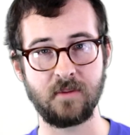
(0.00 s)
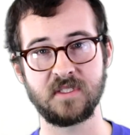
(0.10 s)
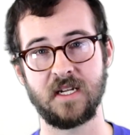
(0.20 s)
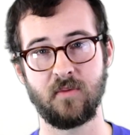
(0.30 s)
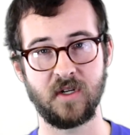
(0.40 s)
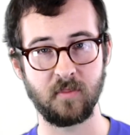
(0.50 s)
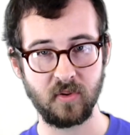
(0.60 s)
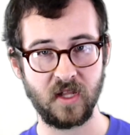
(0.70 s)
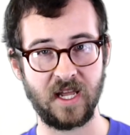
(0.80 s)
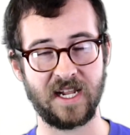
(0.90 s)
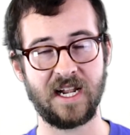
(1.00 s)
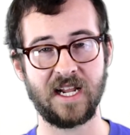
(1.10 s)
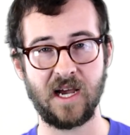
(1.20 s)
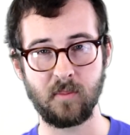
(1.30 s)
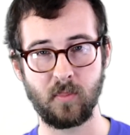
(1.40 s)
games I wanted to play. I
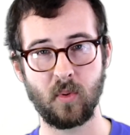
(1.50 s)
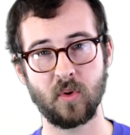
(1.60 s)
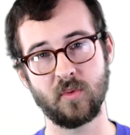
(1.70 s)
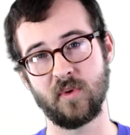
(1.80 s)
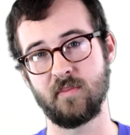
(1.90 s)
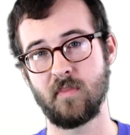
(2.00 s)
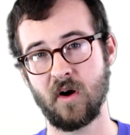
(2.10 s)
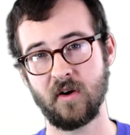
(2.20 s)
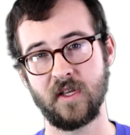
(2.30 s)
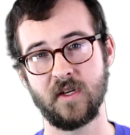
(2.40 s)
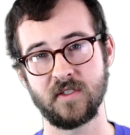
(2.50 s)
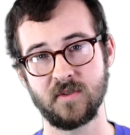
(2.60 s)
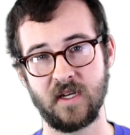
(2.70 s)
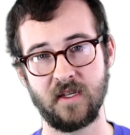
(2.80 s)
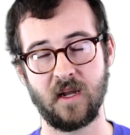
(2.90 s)
kind of got bored with Mario,
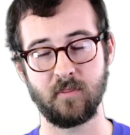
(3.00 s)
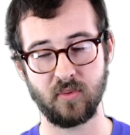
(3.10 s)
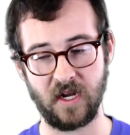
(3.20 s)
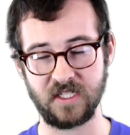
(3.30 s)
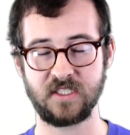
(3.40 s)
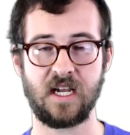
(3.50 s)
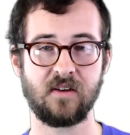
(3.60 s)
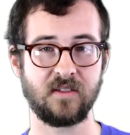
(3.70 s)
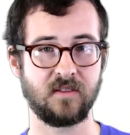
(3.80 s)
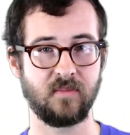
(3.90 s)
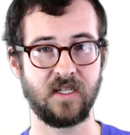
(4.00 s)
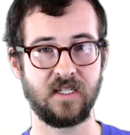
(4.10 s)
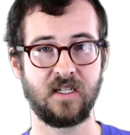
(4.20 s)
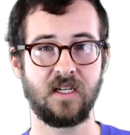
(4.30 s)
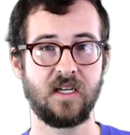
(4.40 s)
so I branched out a little
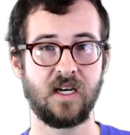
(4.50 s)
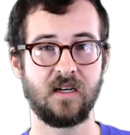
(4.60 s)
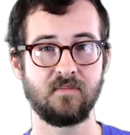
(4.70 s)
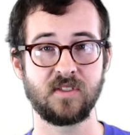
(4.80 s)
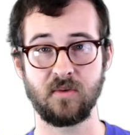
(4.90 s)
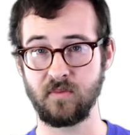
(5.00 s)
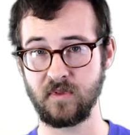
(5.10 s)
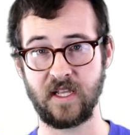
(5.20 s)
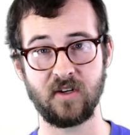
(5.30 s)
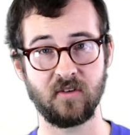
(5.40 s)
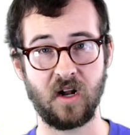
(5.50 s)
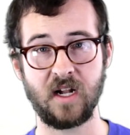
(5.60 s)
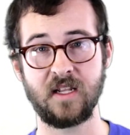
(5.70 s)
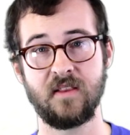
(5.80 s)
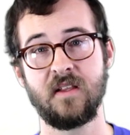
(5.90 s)
bit. So later
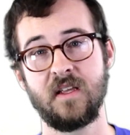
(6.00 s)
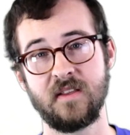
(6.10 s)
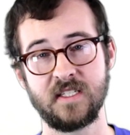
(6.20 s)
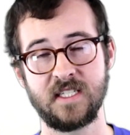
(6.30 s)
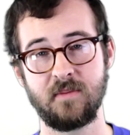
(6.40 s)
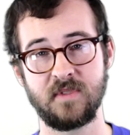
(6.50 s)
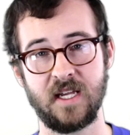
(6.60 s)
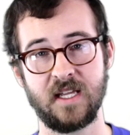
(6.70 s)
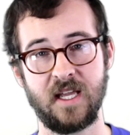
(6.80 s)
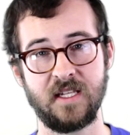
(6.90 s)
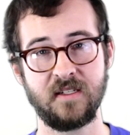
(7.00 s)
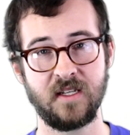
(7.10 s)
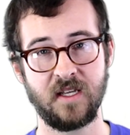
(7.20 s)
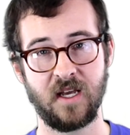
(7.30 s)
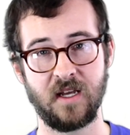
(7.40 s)
on in the same
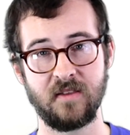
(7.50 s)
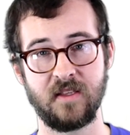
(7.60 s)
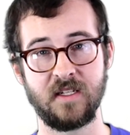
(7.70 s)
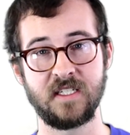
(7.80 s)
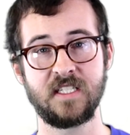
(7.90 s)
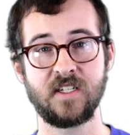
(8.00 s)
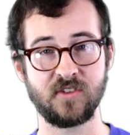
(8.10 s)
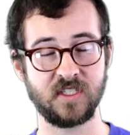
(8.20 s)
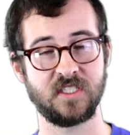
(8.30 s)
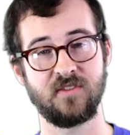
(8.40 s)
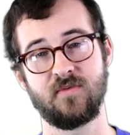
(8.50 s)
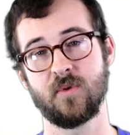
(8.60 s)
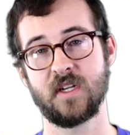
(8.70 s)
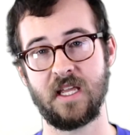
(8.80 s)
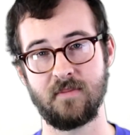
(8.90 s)
decade, the Nintendo
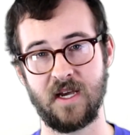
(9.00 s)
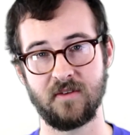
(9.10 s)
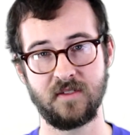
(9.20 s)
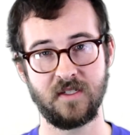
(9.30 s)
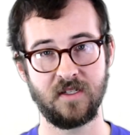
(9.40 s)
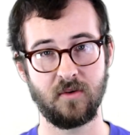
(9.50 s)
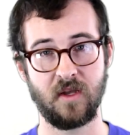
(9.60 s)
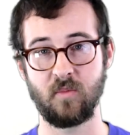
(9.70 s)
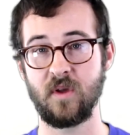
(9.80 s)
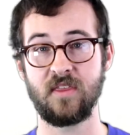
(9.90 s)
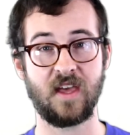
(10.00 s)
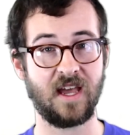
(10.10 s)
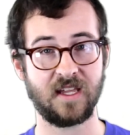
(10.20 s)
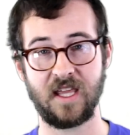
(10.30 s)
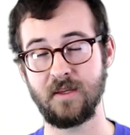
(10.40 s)
64 came out. And with
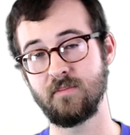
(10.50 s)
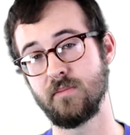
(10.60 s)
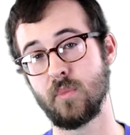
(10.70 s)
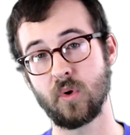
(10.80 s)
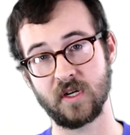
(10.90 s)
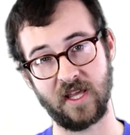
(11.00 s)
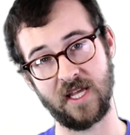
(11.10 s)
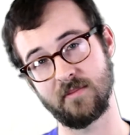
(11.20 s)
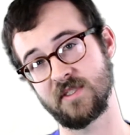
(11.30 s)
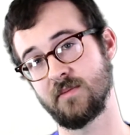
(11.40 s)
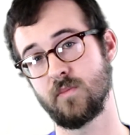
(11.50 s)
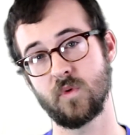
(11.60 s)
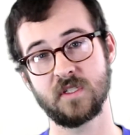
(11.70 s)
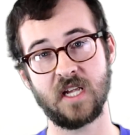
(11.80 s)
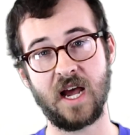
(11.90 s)
that came more games and
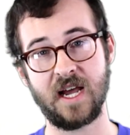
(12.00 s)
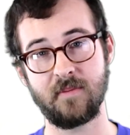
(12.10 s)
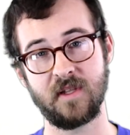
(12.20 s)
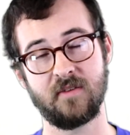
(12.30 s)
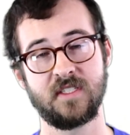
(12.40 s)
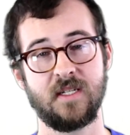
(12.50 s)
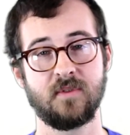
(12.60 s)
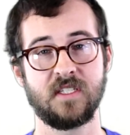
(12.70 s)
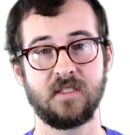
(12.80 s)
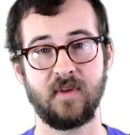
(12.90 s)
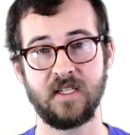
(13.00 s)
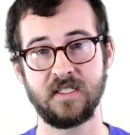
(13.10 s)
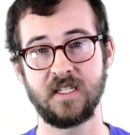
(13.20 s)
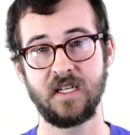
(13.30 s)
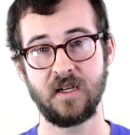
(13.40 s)
more time that I was able to
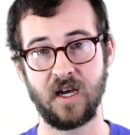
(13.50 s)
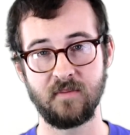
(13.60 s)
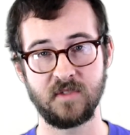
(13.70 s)
spend